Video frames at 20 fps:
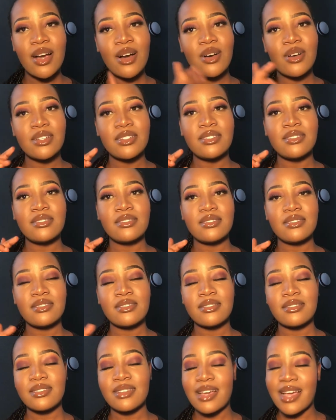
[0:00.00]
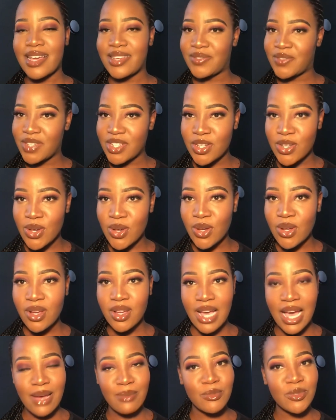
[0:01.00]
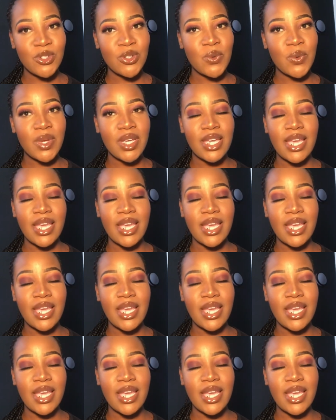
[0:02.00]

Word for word: on a video I'm doing